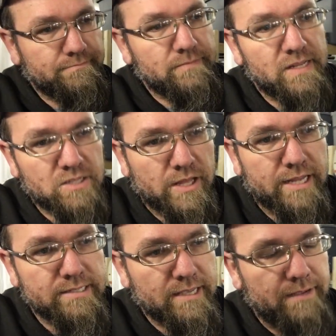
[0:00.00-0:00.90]
That's all I got
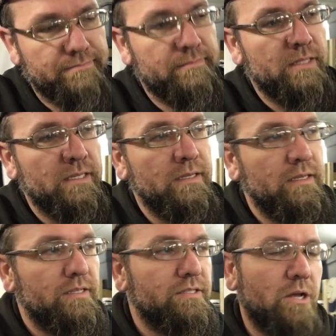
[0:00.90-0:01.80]
to say.
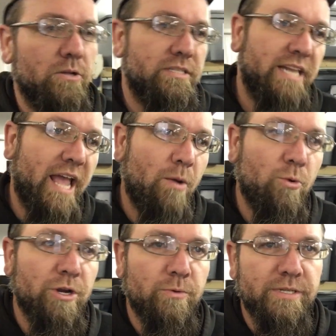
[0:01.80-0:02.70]
So today
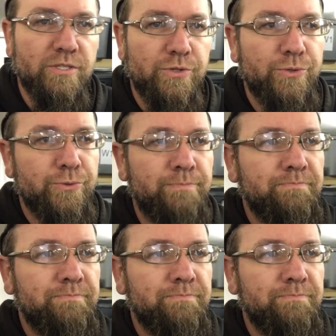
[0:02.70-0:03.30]
we're going to